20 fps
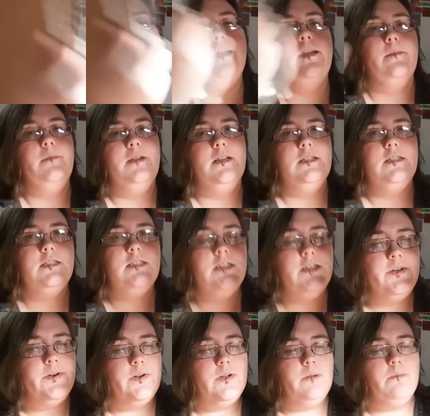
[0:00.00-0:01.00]
am
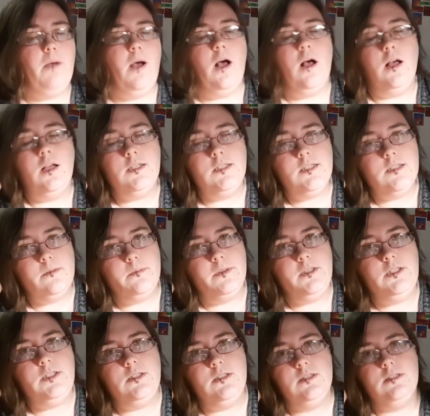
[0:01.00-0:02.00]
considering possibly